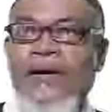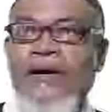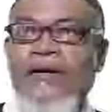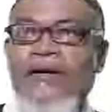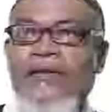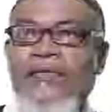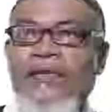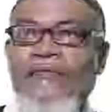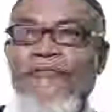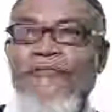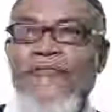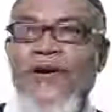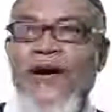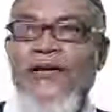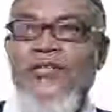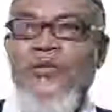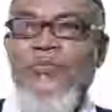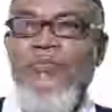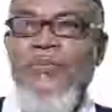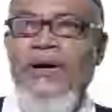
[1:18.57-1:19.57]
the
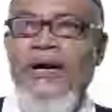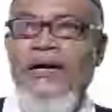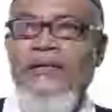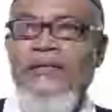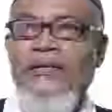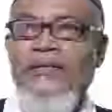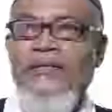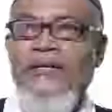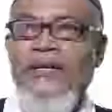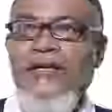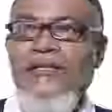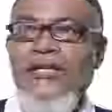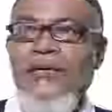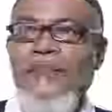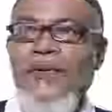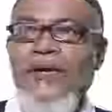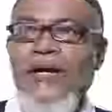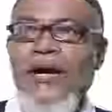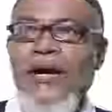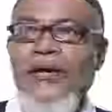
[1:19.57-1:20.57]
first part, it takes
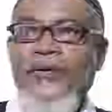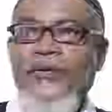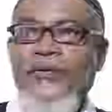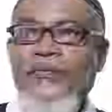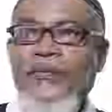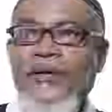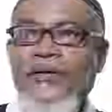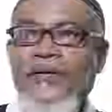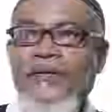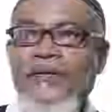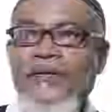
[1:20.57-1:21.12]
up an argument.